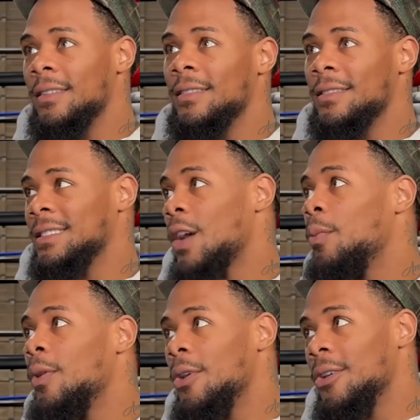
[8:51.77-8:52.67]

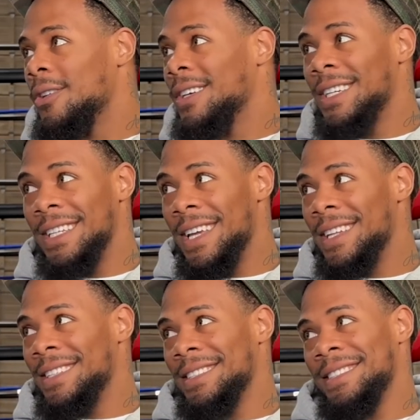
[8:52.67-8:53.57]
Southpaw
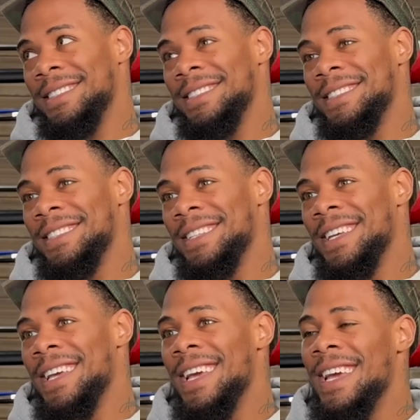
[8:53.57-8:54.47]
again.
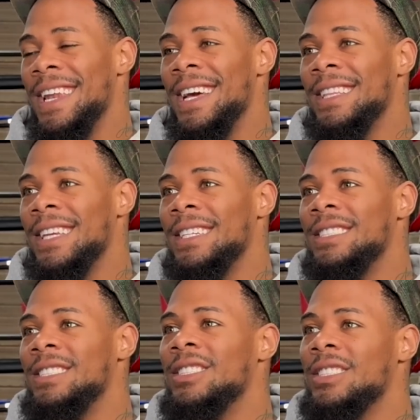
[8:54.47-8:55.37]
And I think
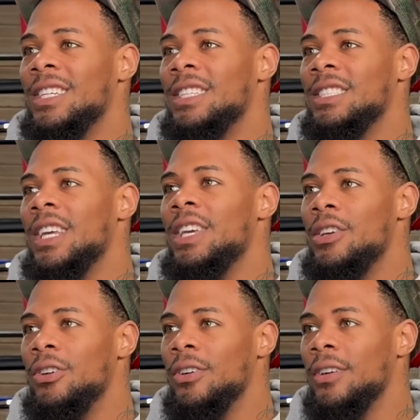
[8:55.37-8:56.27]
it's
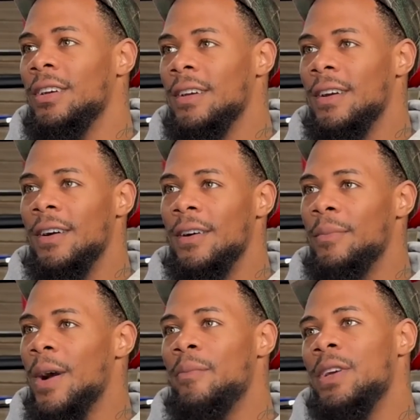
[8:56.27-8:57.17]
here.
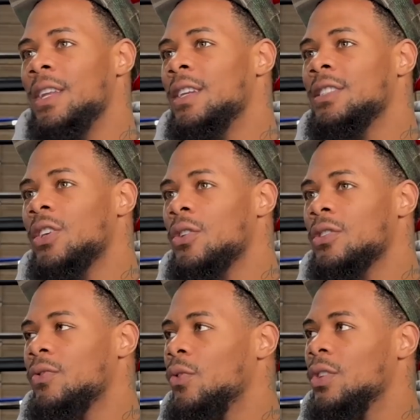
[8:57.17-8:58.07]
I've been in the
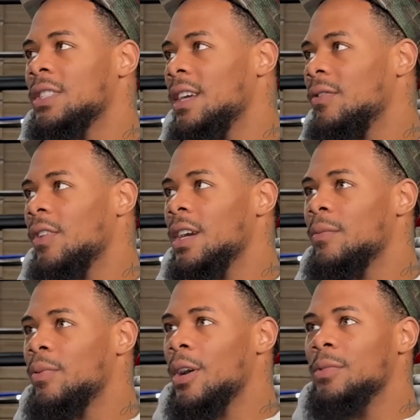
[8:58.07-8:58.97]
talks for a Tank
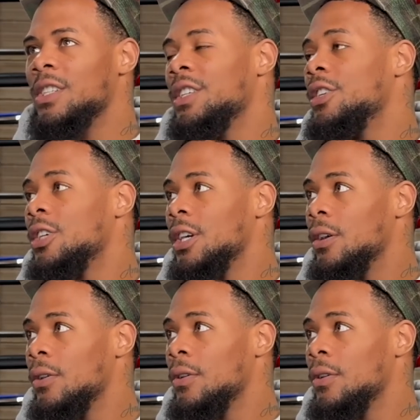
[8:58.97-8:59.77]
fight probably a year ago.